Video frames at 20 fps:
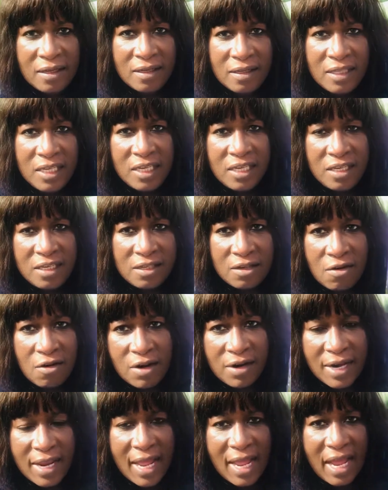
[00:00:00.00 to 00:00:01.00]
These
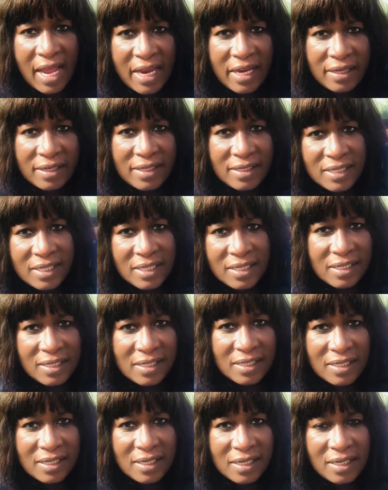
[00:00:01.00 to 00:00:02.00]
are the
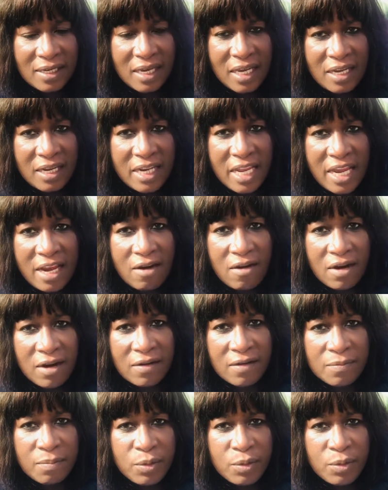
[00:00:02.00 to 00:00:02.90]
hyacinths and they are